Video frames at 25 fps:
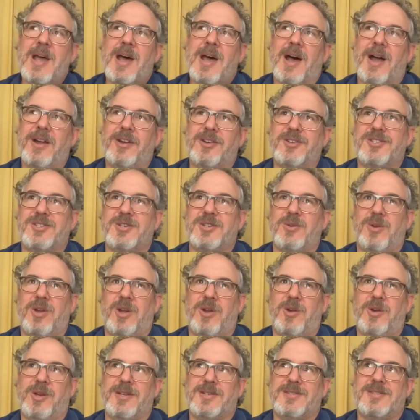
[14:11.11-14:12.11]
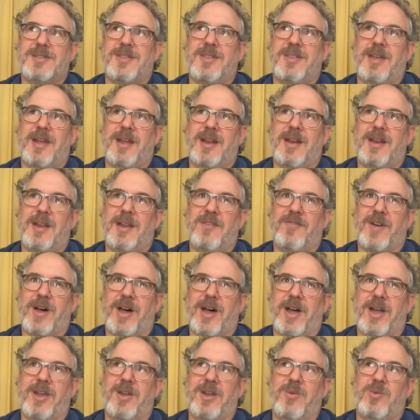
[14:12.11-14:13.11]
I also noticed that if
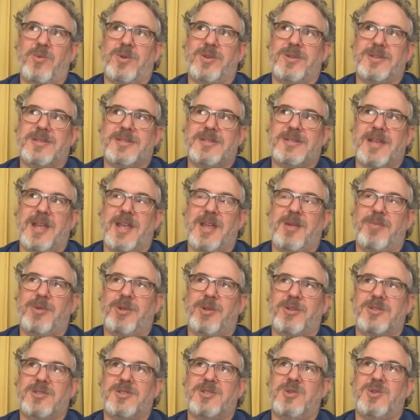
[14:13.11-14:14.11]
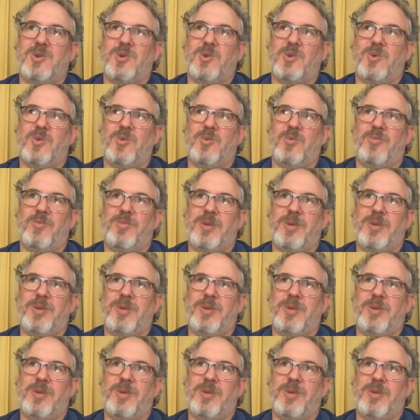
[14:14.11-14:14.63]
I was able to